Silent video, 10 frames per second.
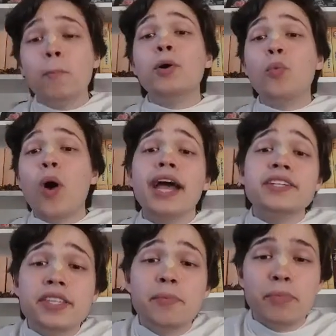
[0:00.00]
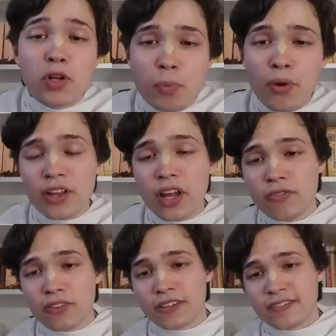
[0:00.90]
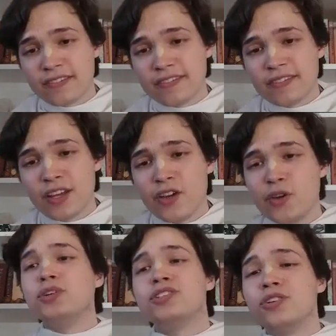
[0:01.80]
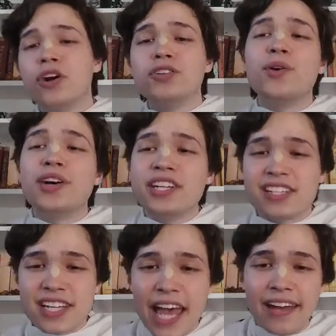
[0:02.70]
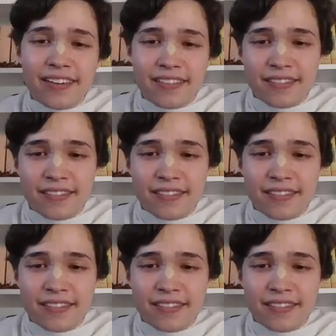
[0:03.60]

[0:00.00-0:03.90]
But why did the milk boil over? We should also understand.